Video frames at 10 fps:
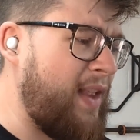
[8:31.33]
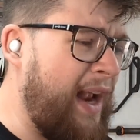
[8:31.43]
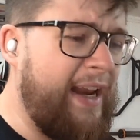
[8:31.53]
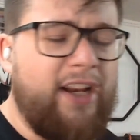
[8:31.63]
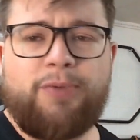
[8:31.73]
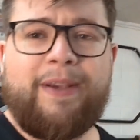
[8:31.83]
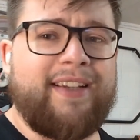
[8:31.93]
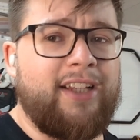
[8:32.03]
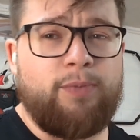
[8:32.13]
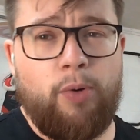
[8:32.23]
And yeah, just be
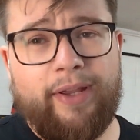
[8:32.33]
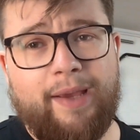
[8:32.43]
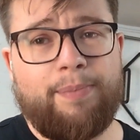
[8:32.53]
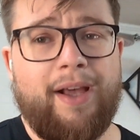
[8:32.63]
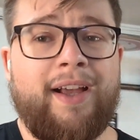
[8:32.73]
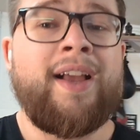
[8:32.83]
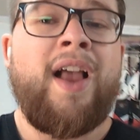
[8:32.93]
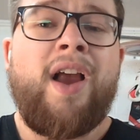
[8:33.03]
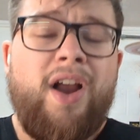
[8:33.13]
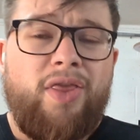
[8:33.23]
sensible with it. But
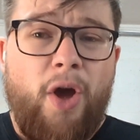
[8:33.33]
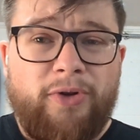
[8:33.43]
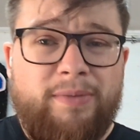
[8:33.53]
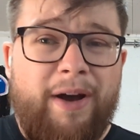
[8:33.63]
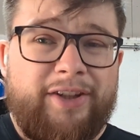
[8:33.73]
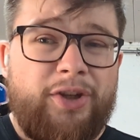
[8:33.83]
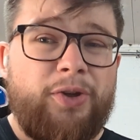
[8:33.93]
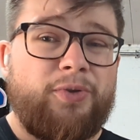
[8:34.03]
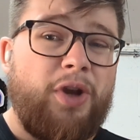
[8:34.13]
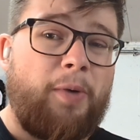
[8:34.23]
those are my
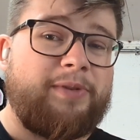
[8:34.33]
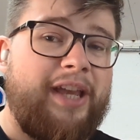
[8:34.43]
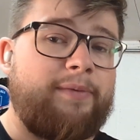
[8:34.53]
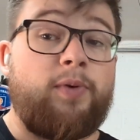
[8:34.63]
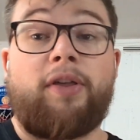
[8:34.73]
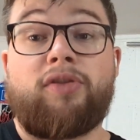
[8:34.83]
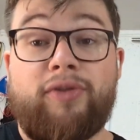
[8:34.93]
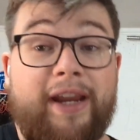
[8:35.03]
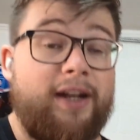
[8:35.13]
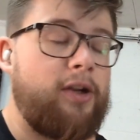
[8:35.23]
2 top tips, well,
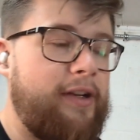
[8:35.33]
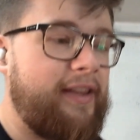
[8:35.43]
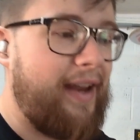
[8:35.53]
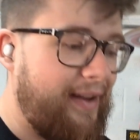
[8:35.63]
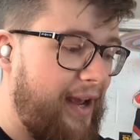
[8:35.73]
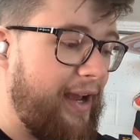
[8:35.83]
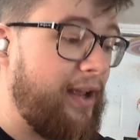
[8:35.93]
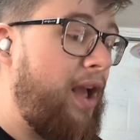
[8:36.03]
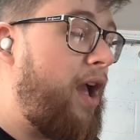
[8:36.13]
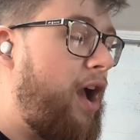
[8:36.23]
3 including the dead hang,
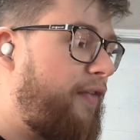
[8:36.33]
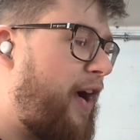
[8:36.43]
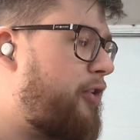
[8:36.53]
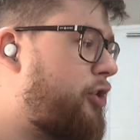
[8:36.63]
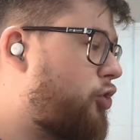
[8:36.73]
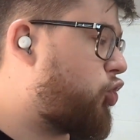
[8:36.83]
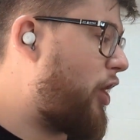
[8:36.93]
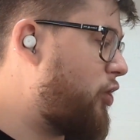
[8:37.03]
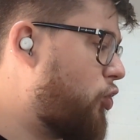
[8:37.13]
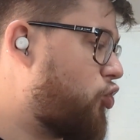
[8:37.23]
of how you can
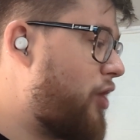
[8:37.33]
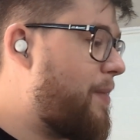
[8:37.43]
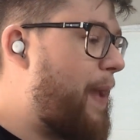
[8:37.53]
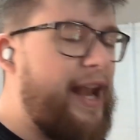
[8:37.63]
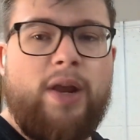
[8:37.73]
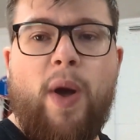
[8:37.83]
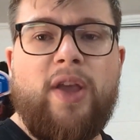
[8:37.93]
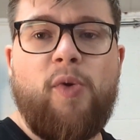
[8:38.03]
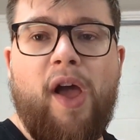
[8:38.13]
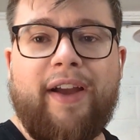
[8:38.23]
train your grip any way
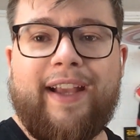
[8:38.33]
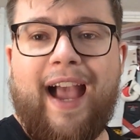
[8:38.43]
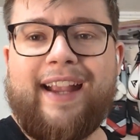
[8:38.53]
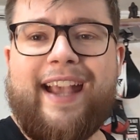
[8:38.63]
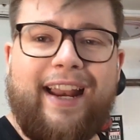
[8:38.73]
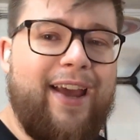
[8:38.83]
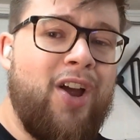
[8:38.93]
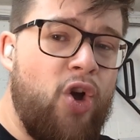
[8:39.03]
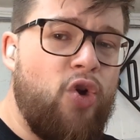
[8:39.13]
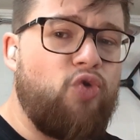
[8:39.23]
you like and get it
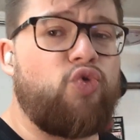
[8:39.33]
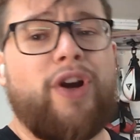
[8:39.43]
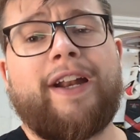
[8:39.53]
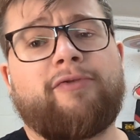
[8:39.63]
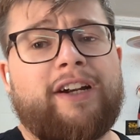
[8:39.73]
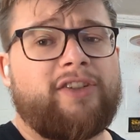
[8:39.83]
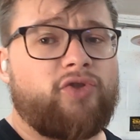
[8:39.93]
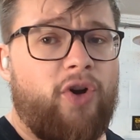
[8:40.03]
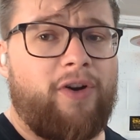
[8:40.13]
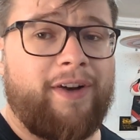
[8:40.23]
really, really
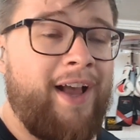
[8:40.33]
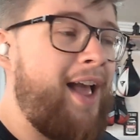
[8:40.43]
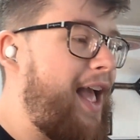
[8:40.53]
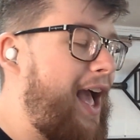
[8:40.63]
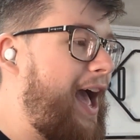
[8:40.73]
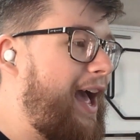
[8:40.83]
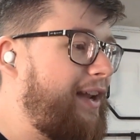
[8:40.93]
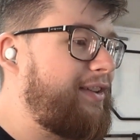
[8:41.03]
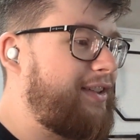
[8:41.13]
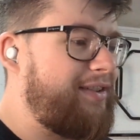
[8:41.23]
strong.
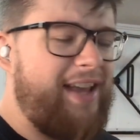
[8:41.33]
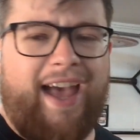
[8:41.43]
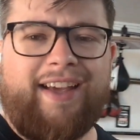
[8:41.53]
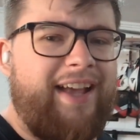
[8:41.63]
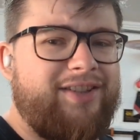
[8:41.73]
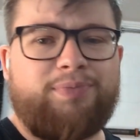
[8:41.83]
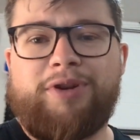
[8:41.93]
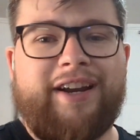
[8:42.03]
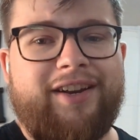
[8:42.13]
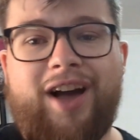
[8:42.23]
And yeah, it's
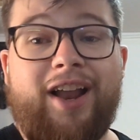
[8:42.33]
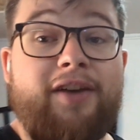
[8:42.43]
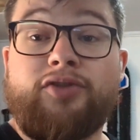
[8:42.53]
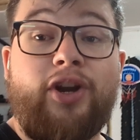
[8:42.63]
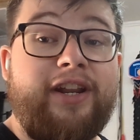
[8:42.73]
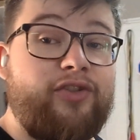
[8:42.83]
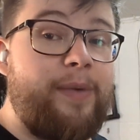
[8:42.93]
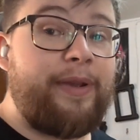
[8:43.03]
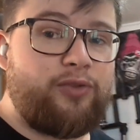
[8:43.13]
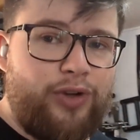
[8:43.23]
brilliant. I love training
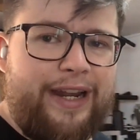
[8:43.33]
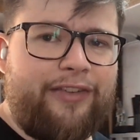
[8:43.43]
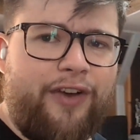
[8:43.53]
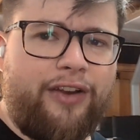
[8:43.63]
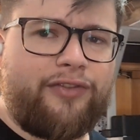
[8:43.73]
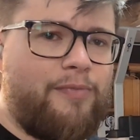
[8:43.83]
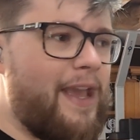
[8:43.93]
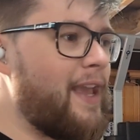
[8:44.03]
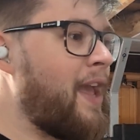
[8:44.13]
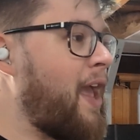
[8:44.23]
grip. It's really fun for
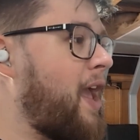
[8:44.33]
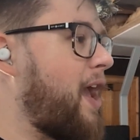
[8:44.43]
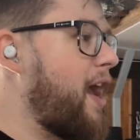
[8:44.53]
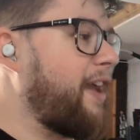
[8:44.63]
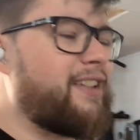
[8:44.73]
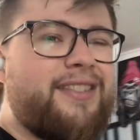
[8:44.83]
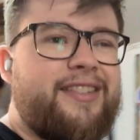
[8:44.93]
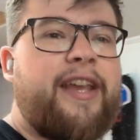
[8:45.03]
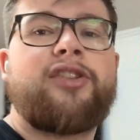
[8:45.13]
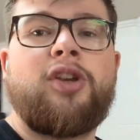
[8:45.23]
me. It doesn't
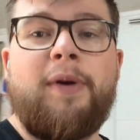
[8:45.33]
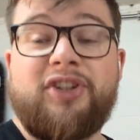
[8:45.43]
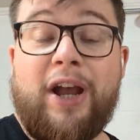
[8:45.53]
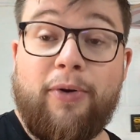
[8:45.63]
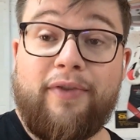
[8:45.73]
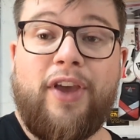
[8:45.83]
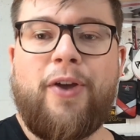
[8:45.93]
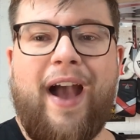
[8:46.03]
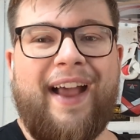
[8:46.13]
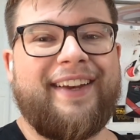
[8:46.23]
take too much out of you,
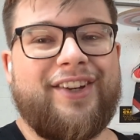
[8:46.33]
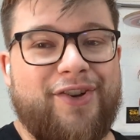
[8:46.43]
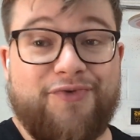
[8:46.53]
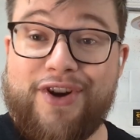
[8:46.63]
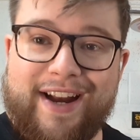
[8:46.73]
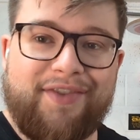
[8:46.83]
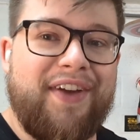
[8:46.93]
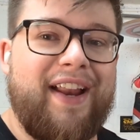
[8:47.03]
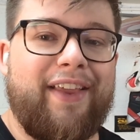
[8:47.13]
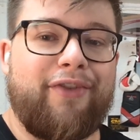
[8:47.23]
and you can really
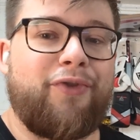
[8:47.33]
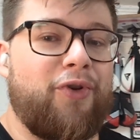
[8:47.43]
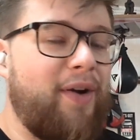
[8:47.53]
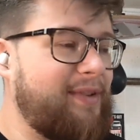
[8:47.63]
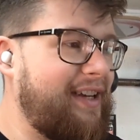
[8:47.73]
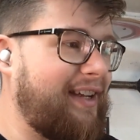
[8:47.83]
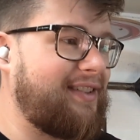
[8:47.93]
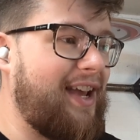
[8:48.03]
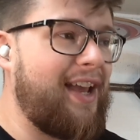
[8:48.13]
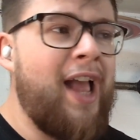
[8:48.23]
feel it in the forearms the next
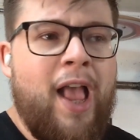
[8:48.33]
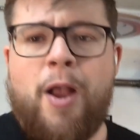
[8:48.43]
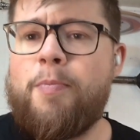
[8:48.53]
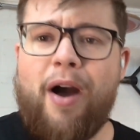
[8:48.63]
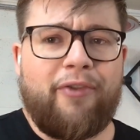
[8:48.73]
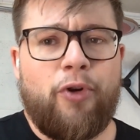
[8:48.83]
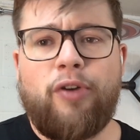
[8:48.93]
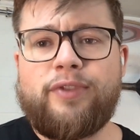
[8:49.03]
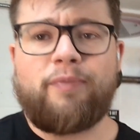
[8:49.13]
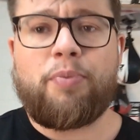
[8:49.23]
day. My
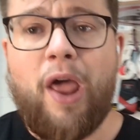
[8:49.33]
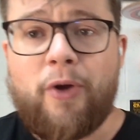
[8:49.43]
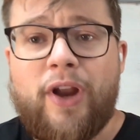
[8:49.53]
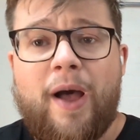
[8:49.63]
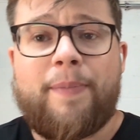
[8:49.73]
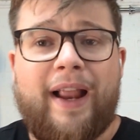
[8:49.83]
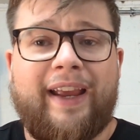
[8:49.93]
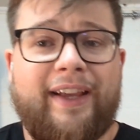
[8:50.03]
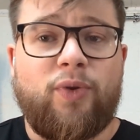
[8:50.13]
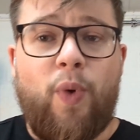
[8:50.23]
forearms are blown up, and it
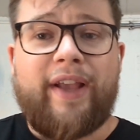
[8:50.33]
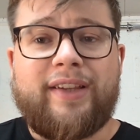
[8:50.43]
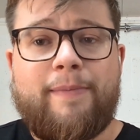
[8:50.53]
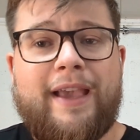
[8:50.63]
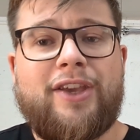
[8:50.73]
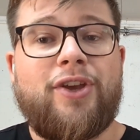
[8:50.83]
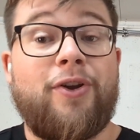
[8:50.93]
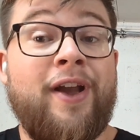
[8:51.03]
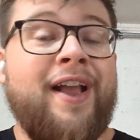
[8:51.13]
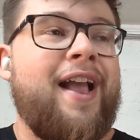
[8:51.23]
is a way to make
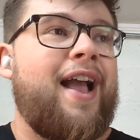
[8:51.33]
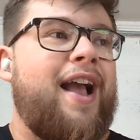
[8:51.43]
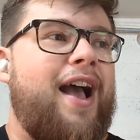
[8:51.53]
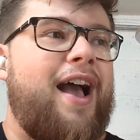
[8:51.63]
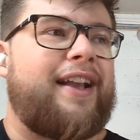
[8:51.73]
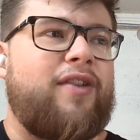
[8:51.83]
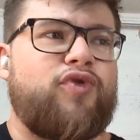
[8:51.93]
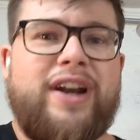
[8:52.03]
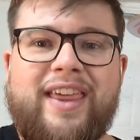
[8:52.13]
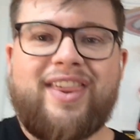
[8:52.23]
you get
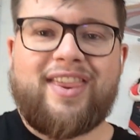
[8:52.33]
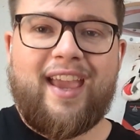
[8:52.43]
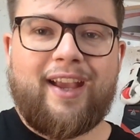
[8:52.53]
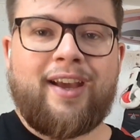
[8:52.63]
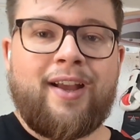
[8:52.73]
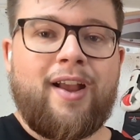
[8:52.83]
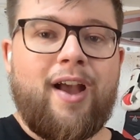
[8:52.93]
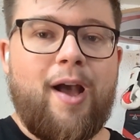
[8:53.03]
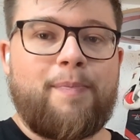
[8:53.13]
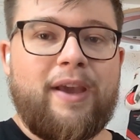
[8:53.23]
really thick,
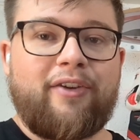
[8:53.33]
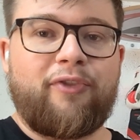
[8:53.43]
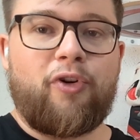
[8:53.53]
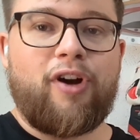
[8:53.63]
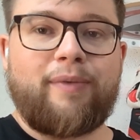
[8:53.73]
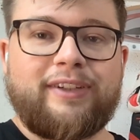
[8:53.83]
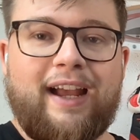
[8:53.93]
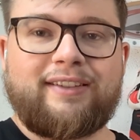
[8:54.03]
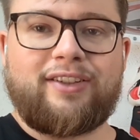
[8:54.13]
big forearms and hands.